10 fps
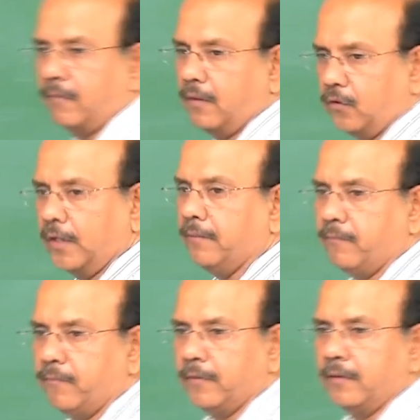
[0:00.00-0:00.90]
Okay,
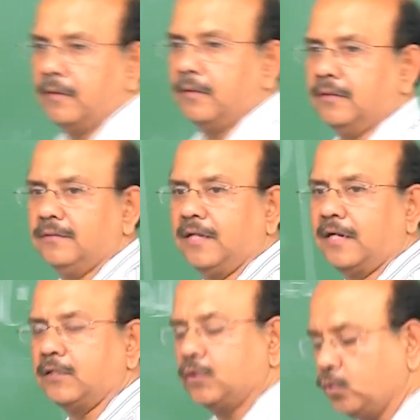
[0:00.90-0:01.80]
there
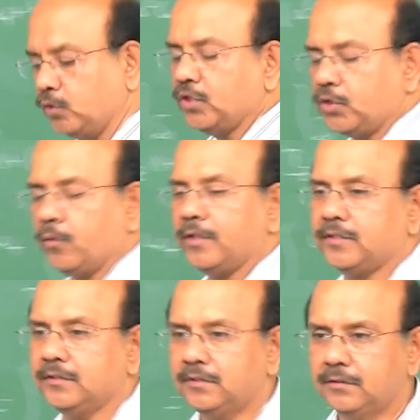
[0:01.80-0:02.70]
are two
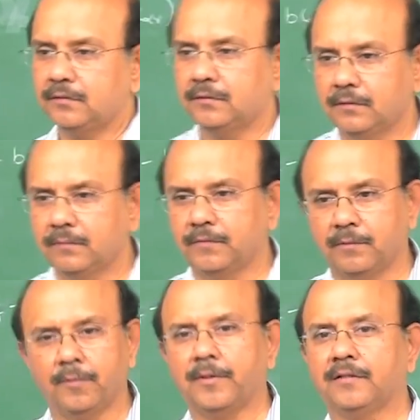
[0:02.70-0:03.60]
situations. There
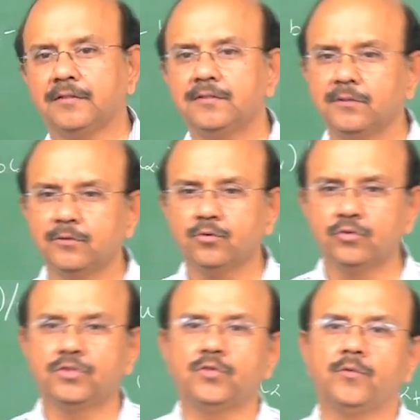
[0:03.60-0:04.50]
may be others, two
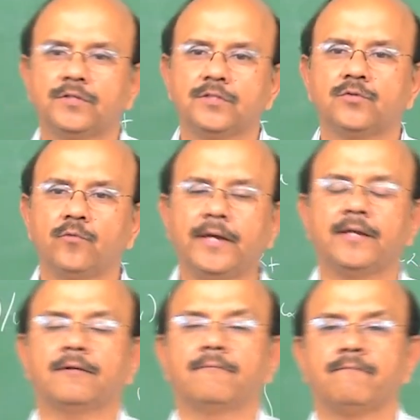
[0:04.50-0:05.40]
situations where
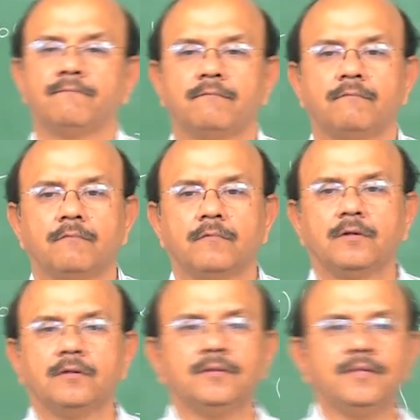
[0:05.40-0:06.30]

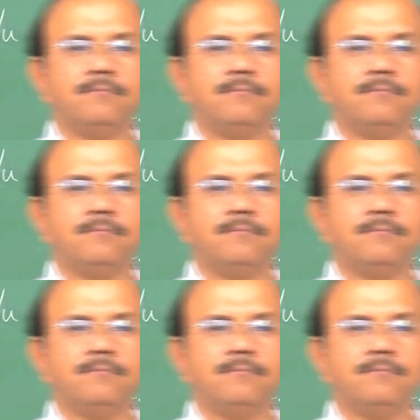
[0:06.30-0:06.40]
the